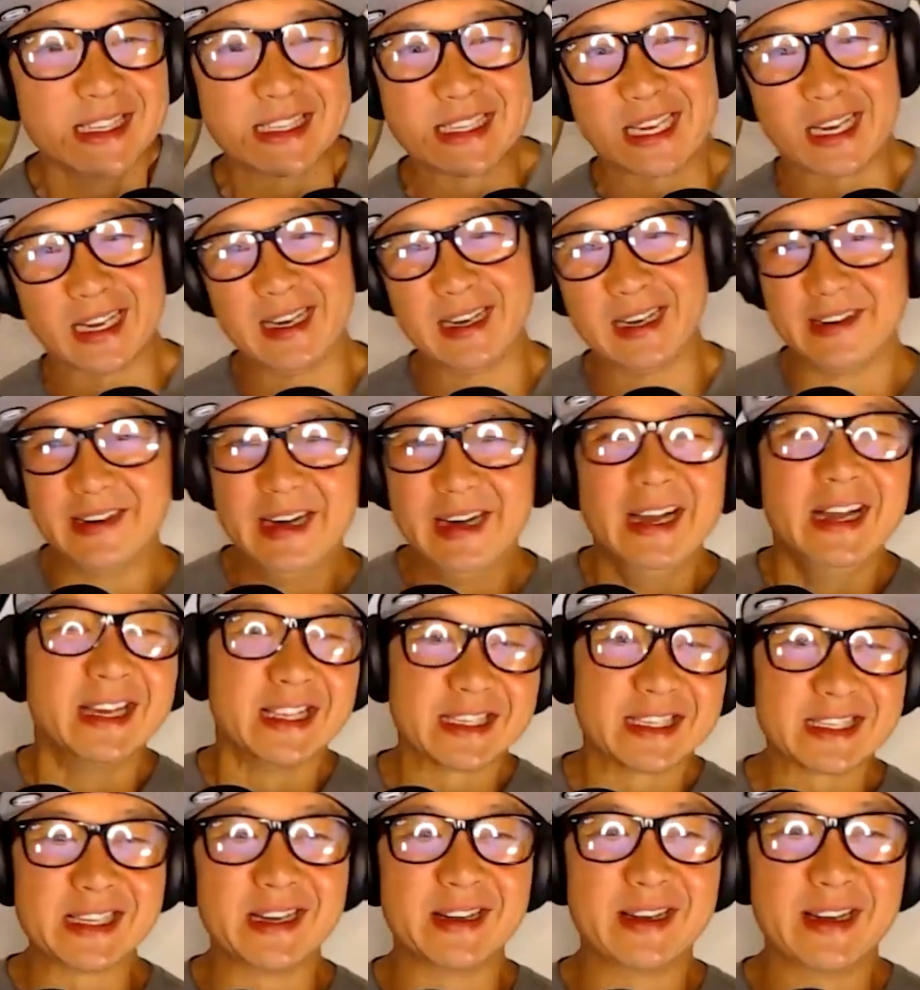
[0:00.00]
so,
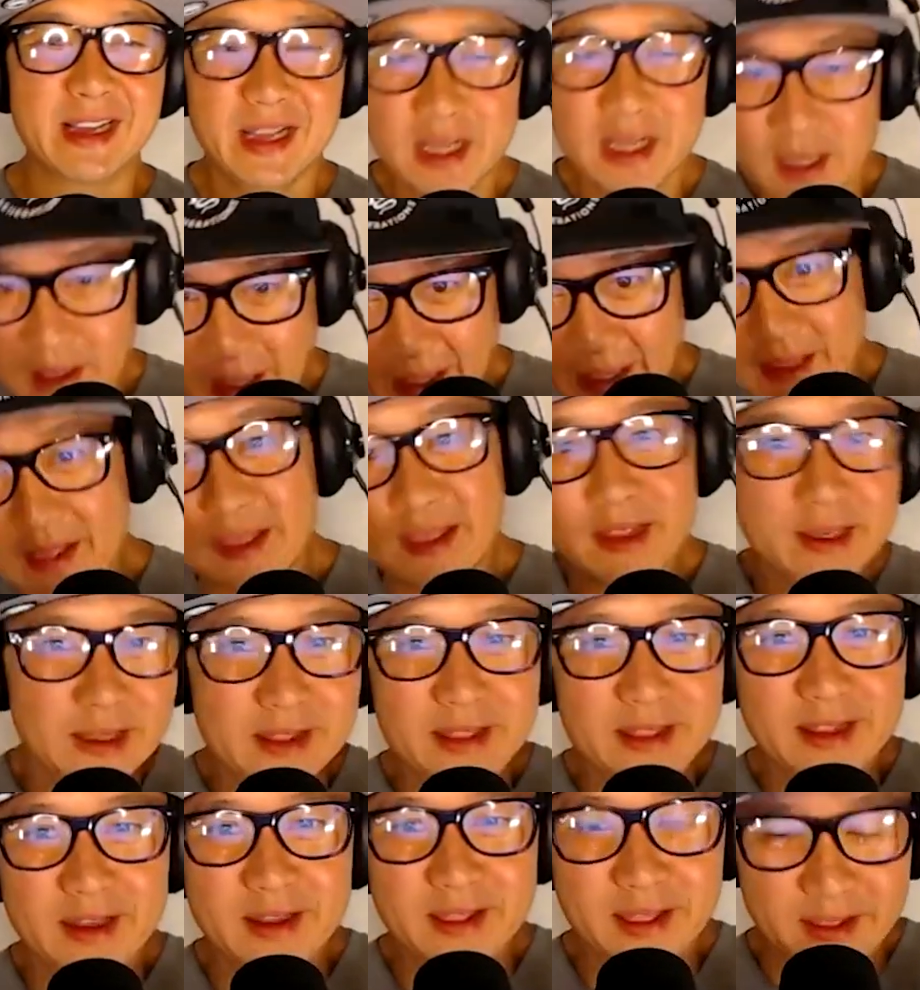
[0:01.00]
so, like the,
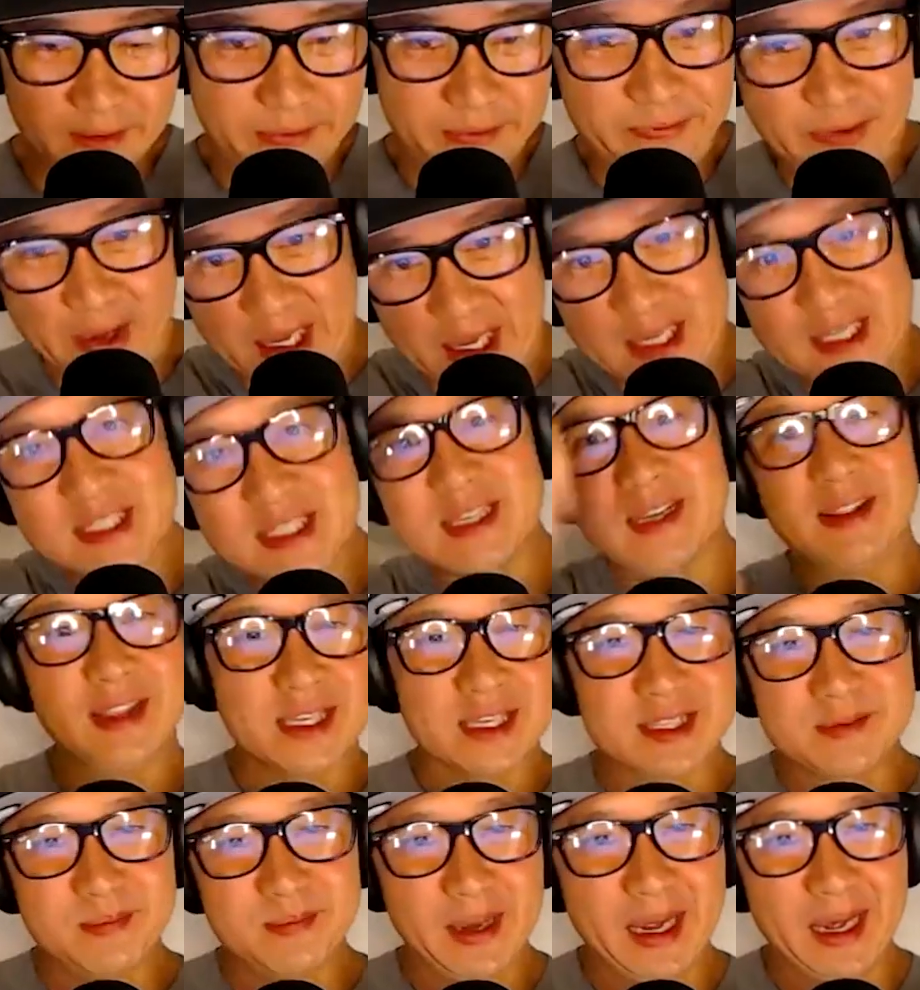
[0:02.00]
the, the face on
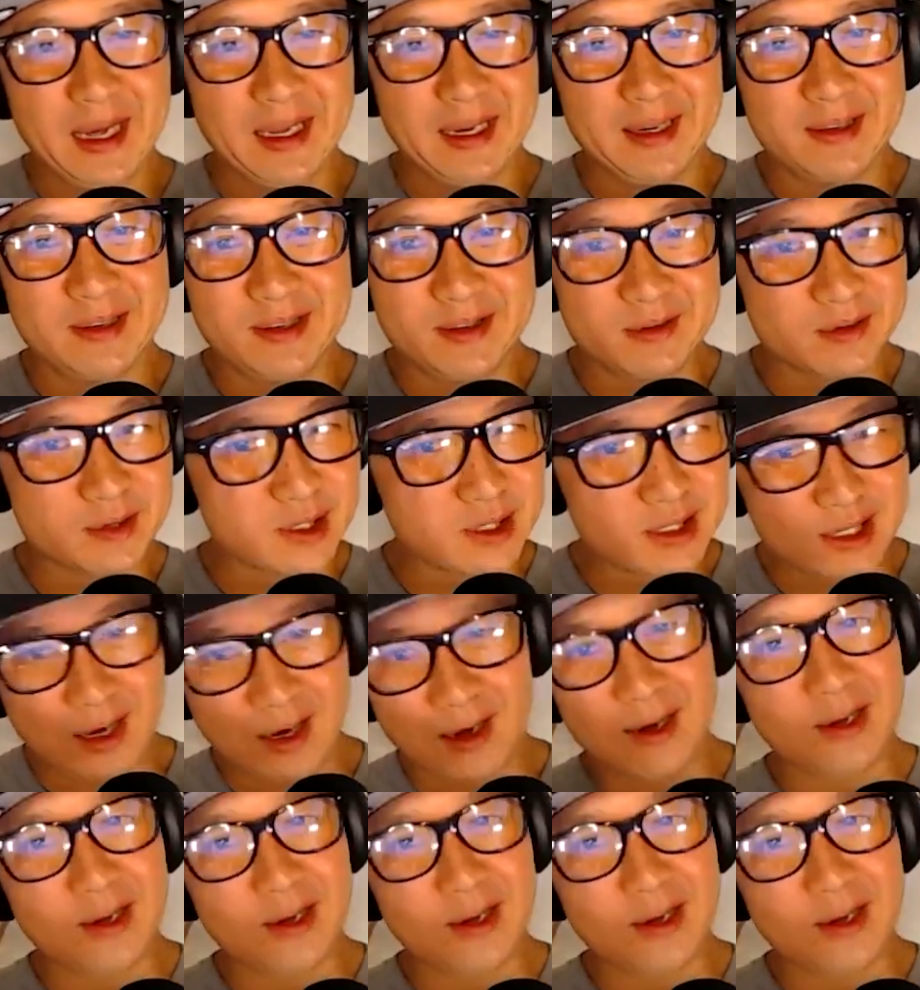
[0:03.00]
this man who was oh.